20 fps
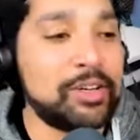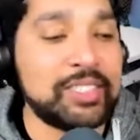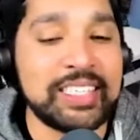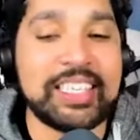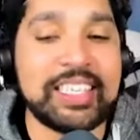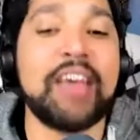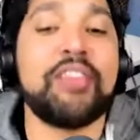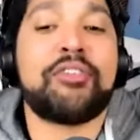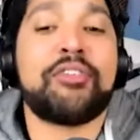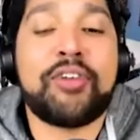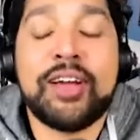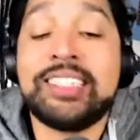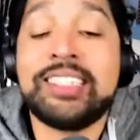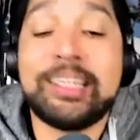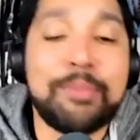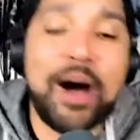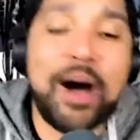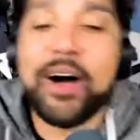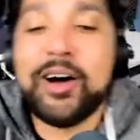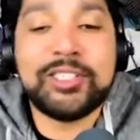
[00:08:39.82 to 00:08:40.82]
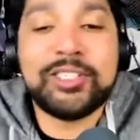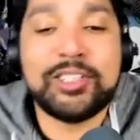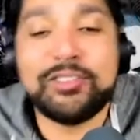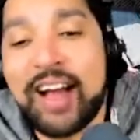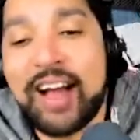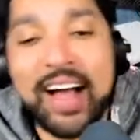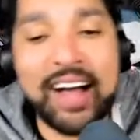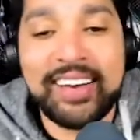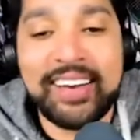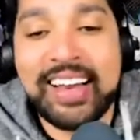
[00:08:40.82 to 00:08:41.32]
is like throwing tomatoes
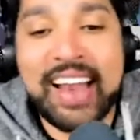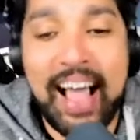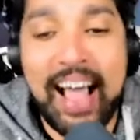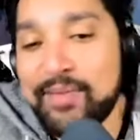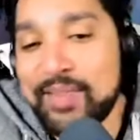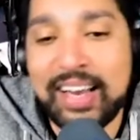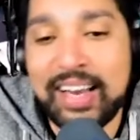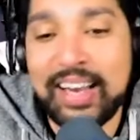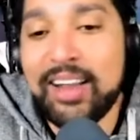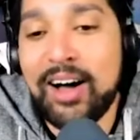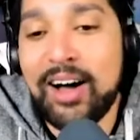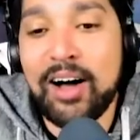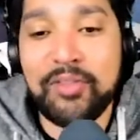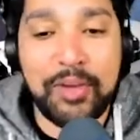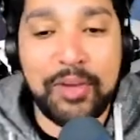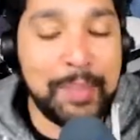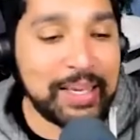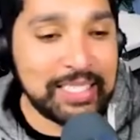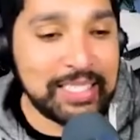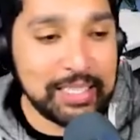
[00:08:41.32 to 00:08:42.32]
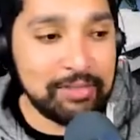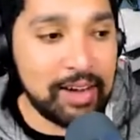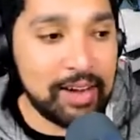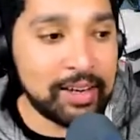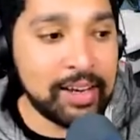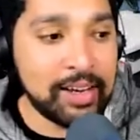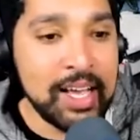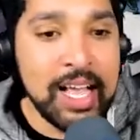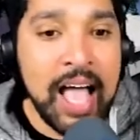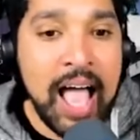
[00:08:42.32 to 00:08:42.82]
around and having a laugh and messing
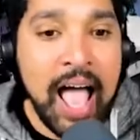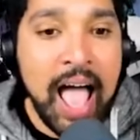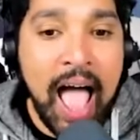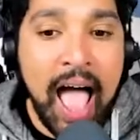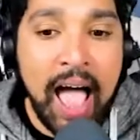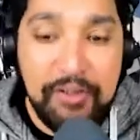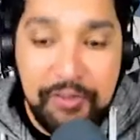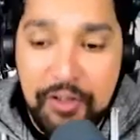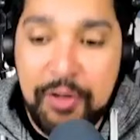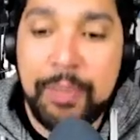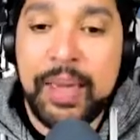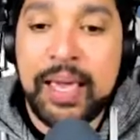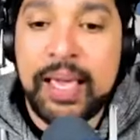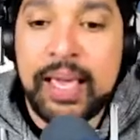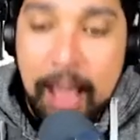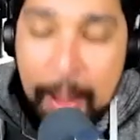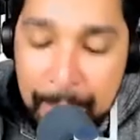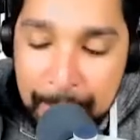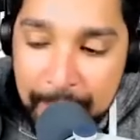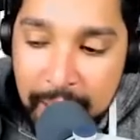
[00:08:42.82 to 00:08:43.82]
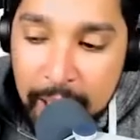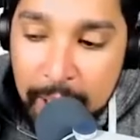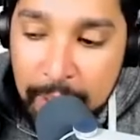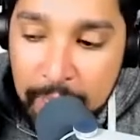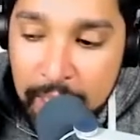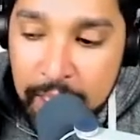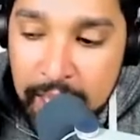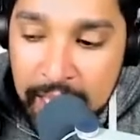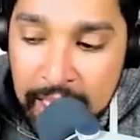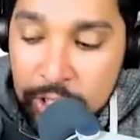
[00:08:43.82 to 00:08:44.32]
around. And for me,
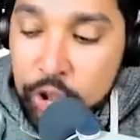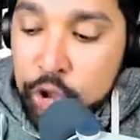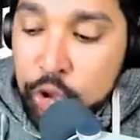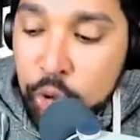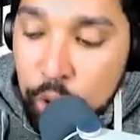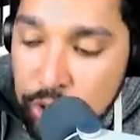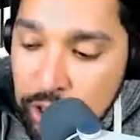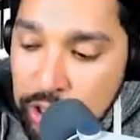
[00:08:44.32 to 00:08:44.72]
in short, the